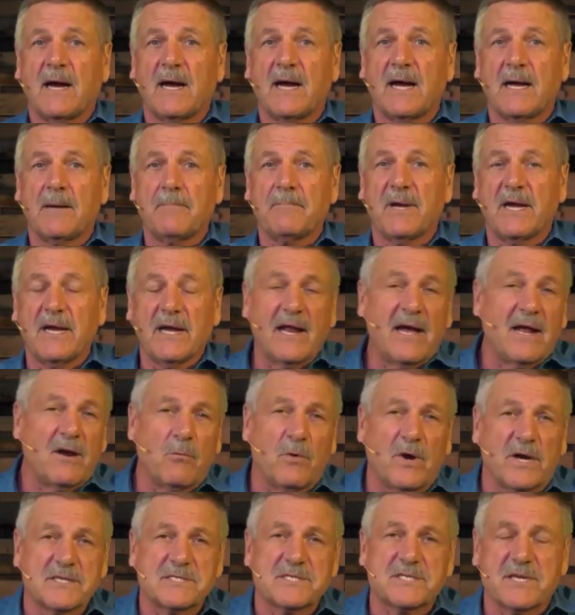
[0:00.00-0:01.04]
Um, and I
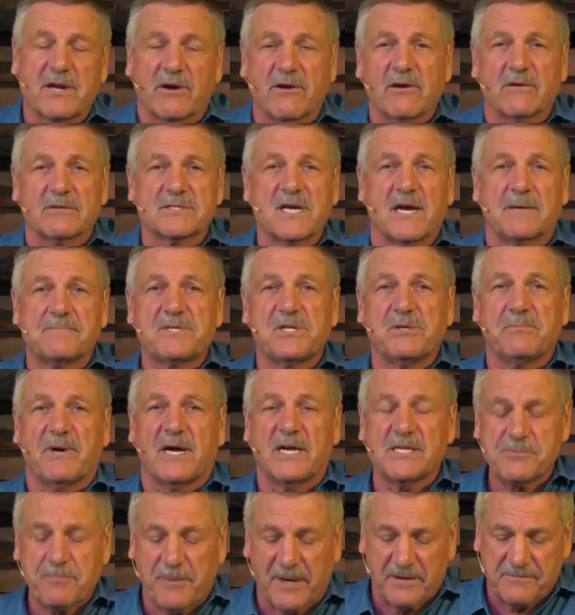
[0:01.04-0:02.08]
don't want to stereotype too
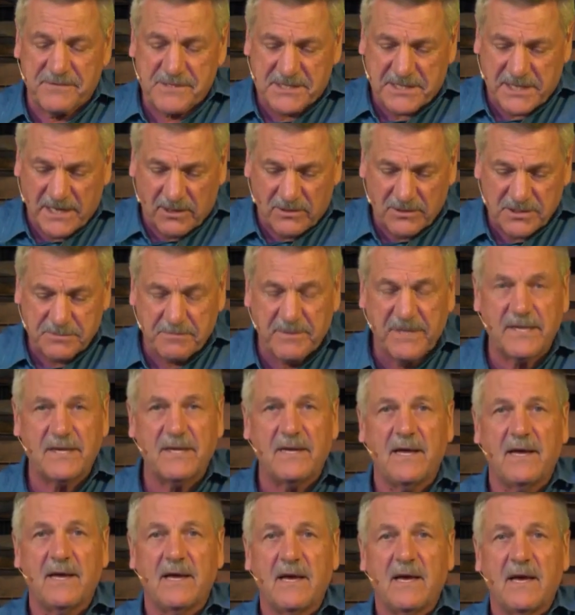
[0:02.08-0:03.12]
much, but of
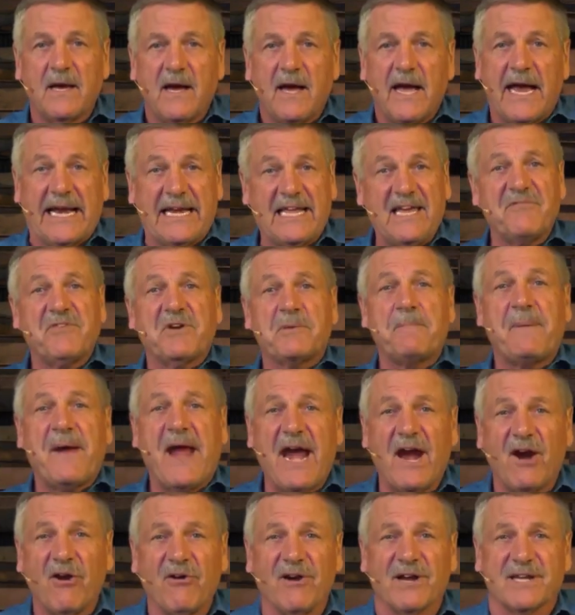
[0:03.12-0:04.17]
salesmen. And even
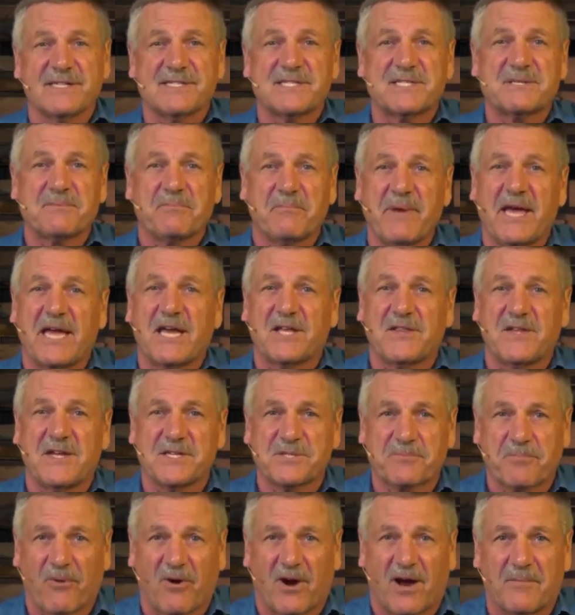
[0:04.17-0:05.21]
parents make
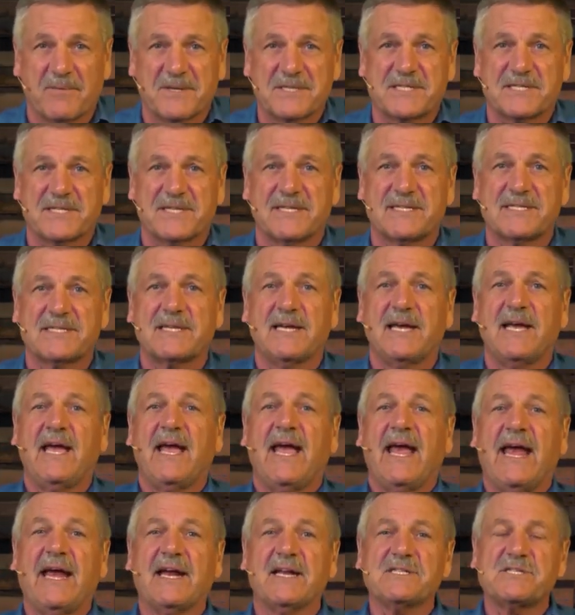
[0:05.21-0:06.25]
these promises,
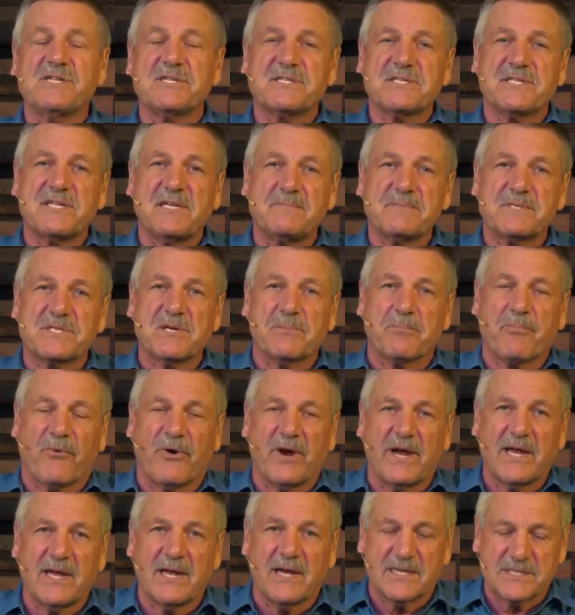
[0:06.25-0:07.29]
and it just seems to
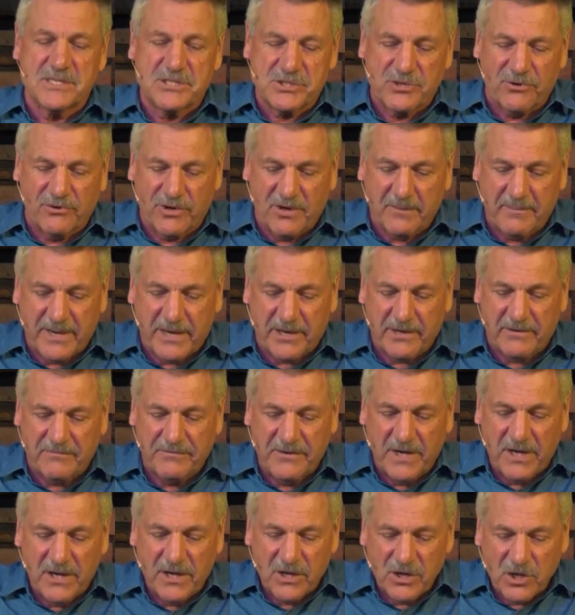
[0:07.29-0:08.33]
bring a certain amount
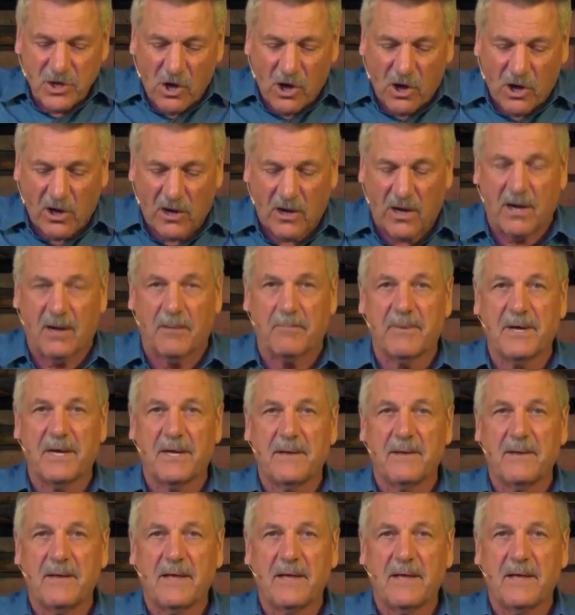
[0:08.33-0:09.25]
of calm